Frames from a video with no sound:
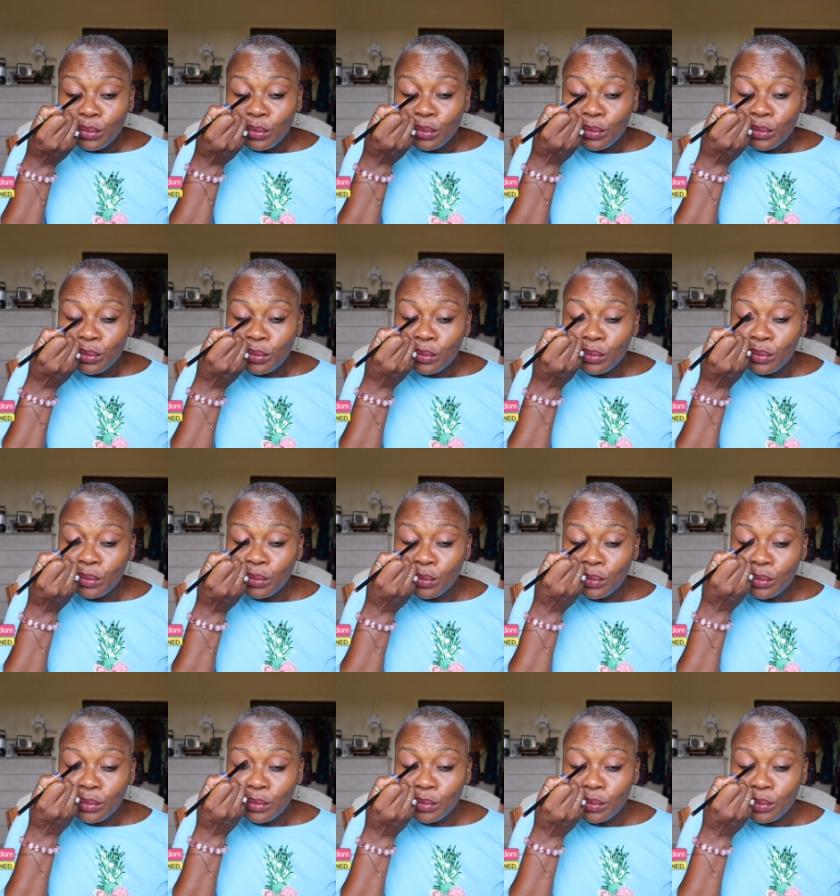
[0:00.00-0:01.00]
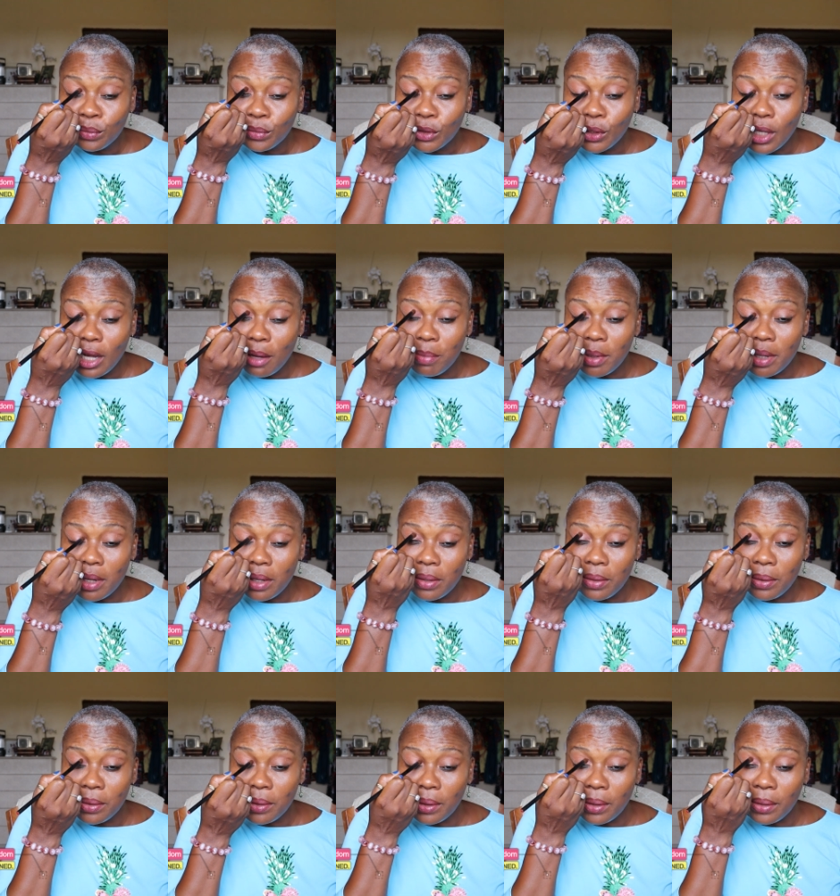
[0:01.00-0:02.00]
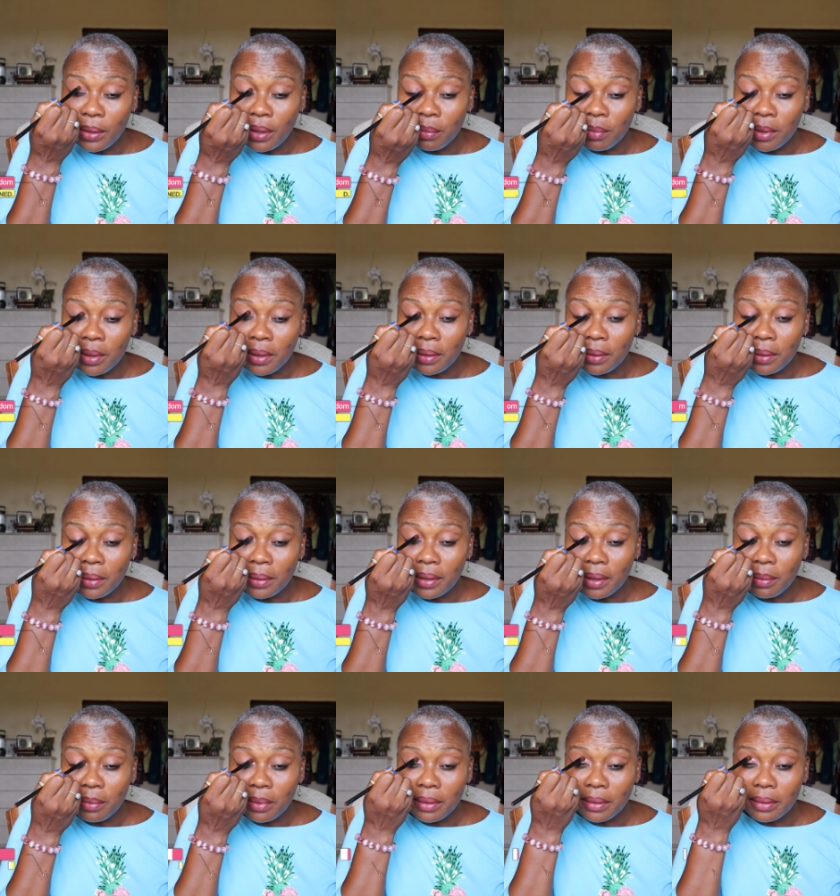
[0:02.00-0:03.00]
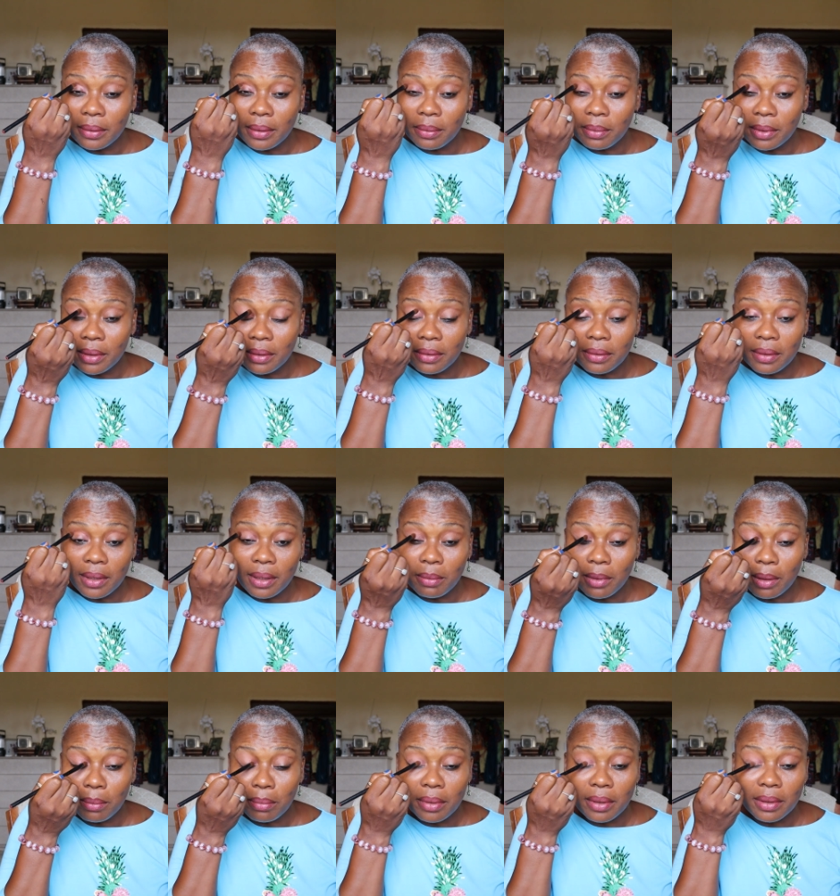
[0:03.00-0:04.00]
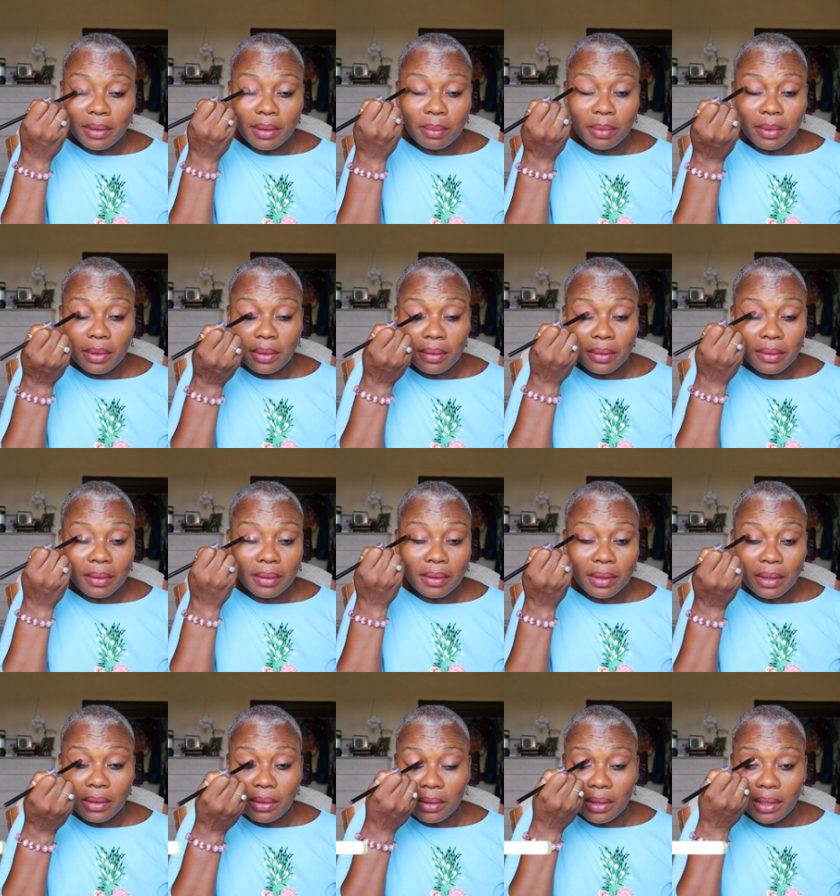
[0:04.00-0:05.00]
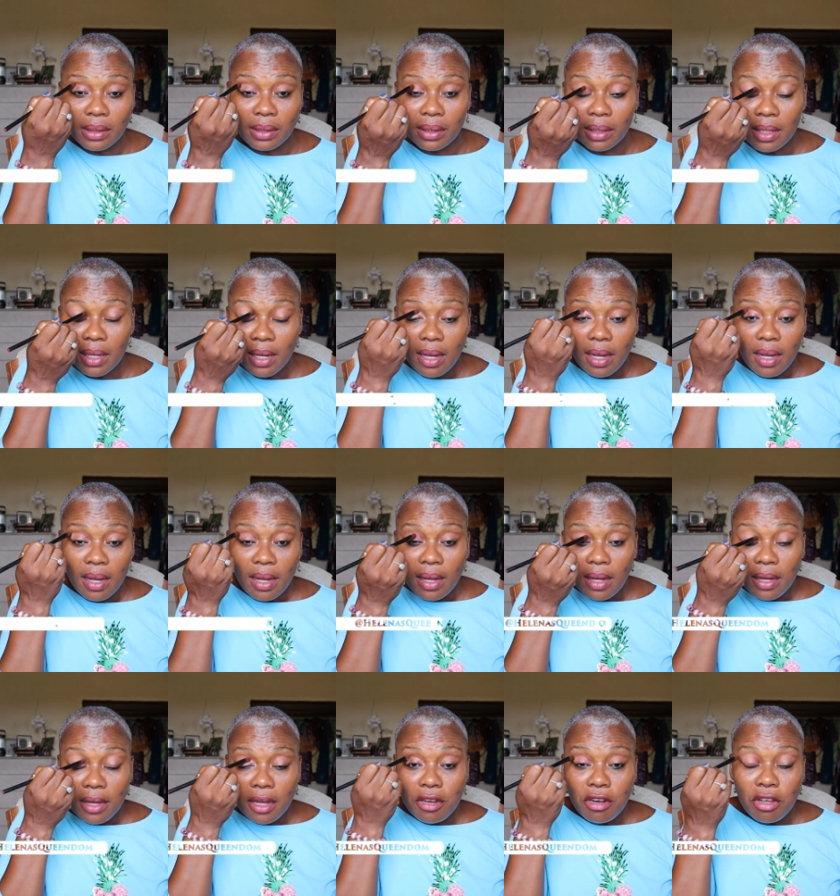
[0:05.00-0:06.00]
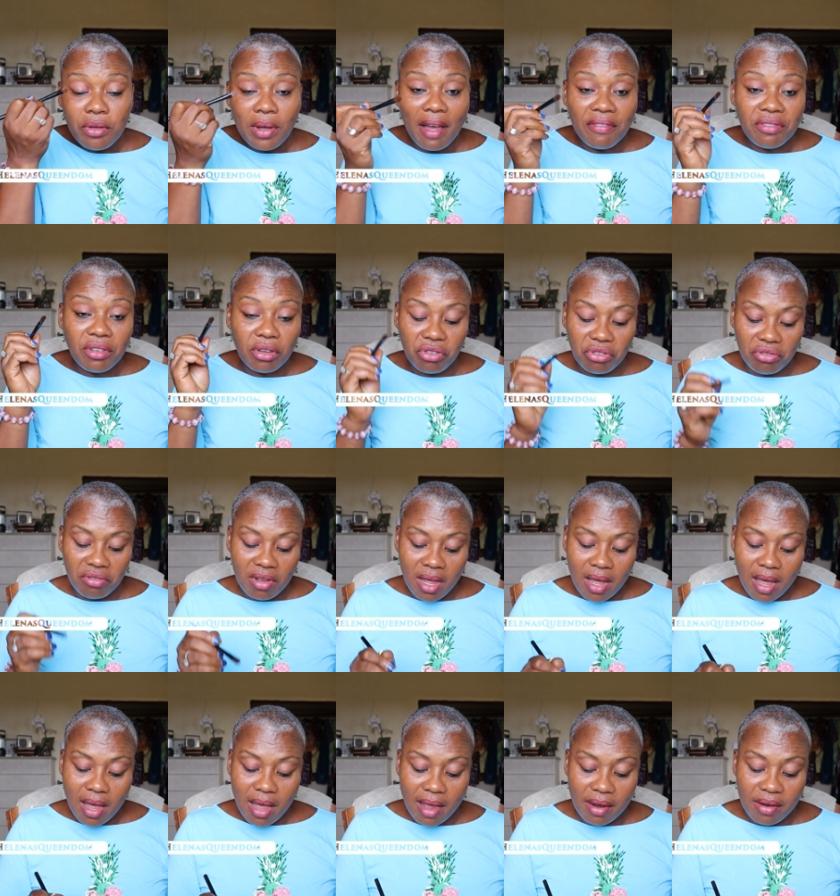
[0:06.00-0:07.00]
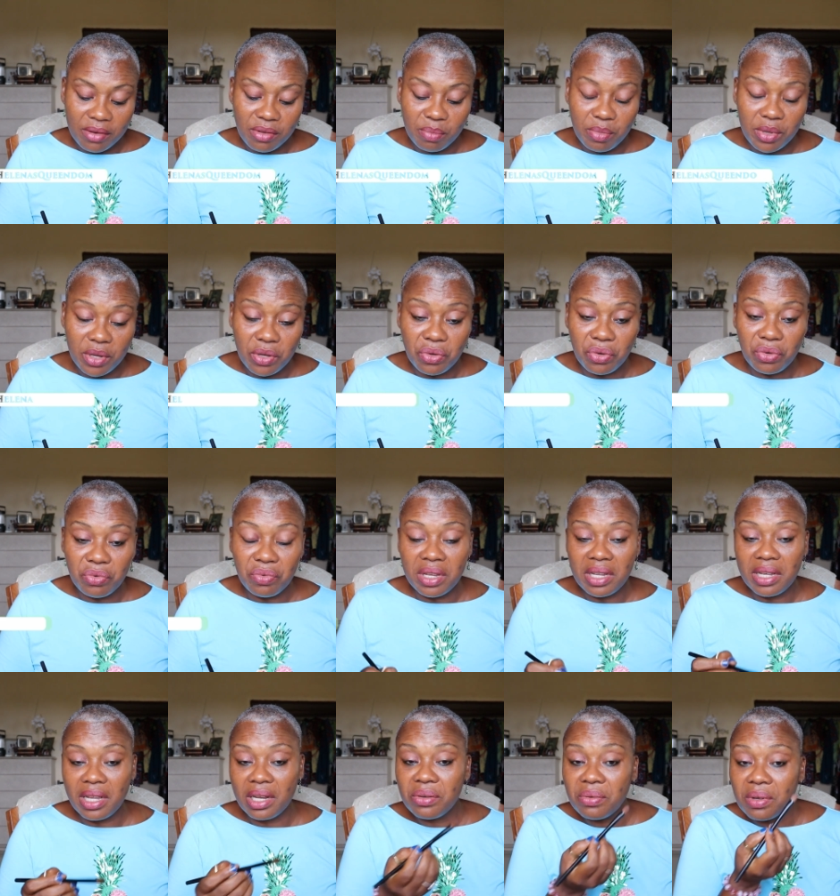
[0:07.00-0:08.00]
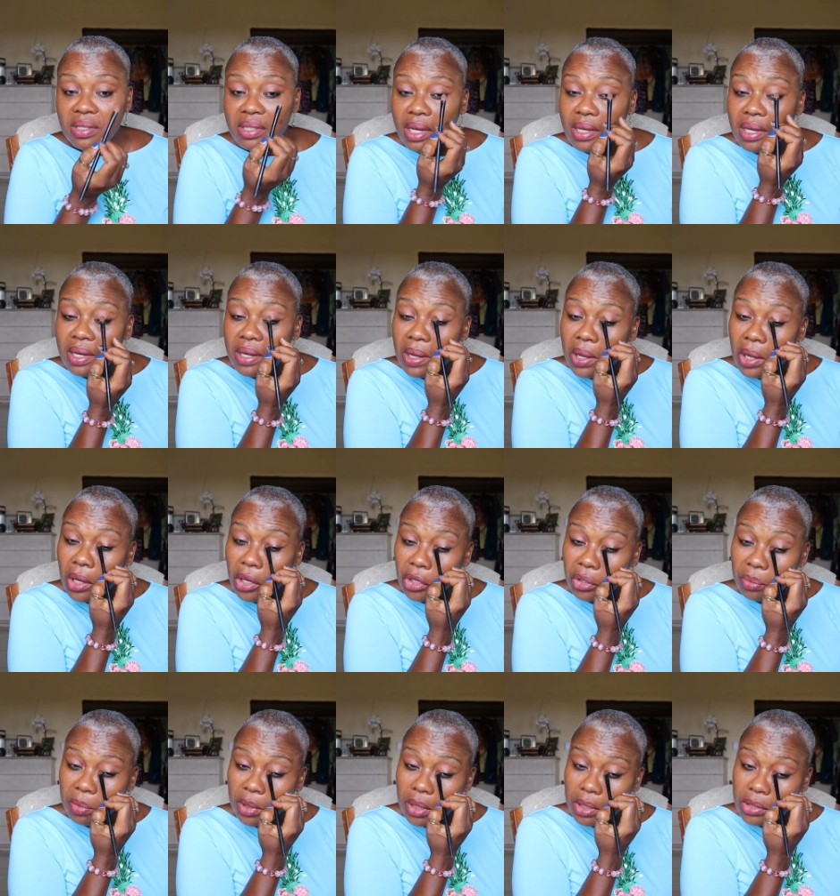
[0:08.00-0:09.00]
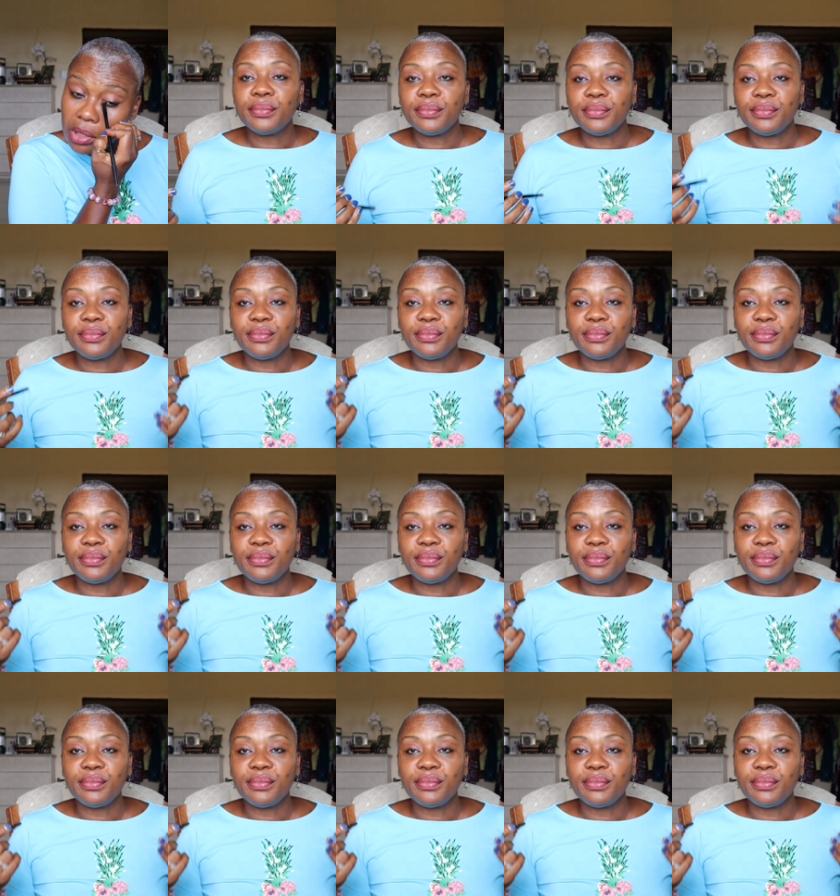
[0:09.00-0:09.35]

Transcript: Mm, I've been good, oh, I've been good. I've been, I've been trying my best to be good. You know this. You know you have to try harder to be good when you get to a certain age because